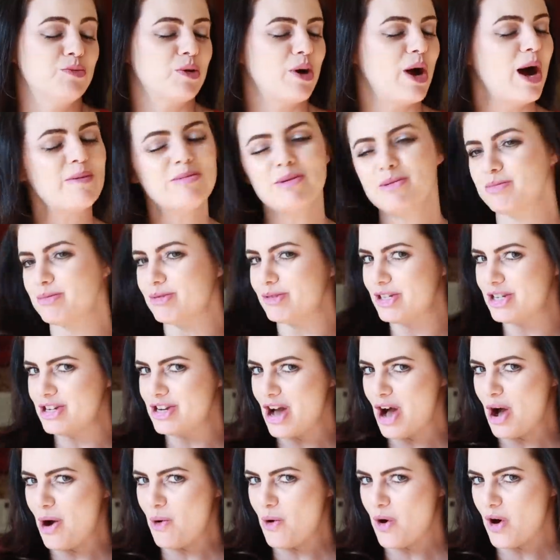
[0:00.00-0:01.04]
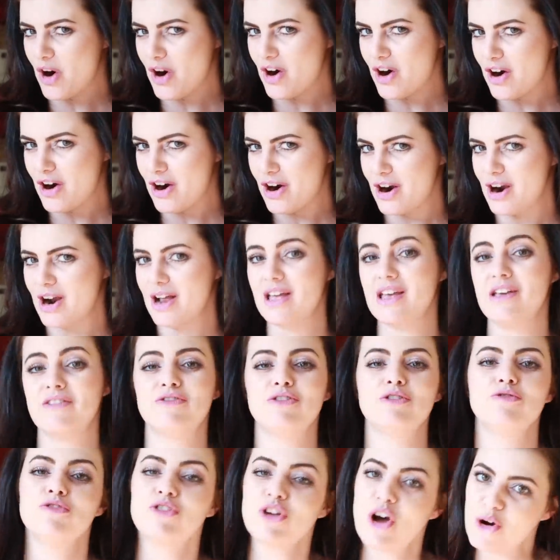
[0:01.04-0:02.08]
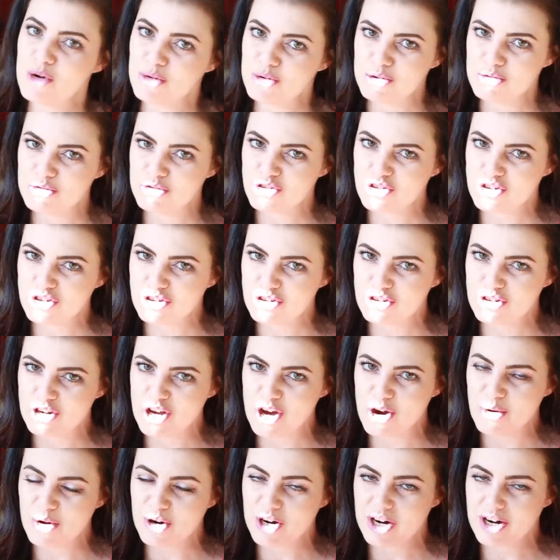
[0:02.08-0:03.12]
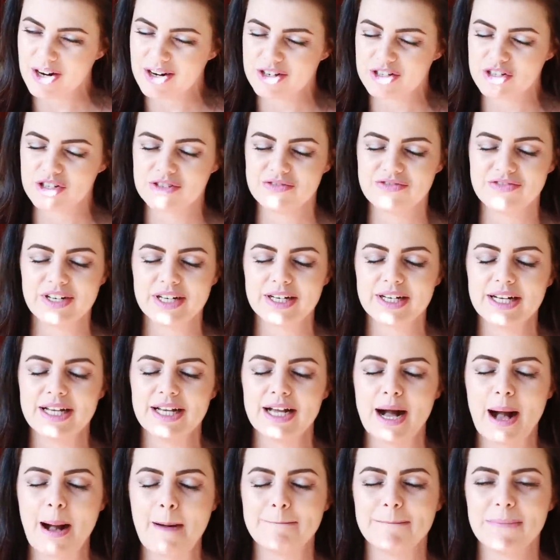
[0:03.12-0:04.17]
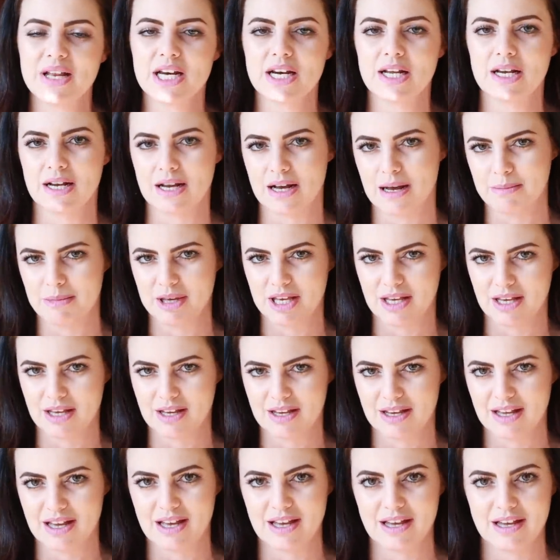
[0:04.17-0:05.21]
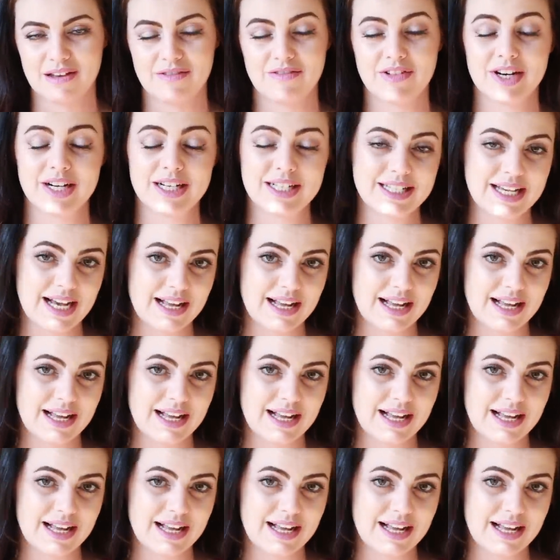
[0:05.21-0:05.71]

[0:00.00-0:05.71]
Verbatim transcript: probably know her. If you don't, you should know her. She's very up and coming and very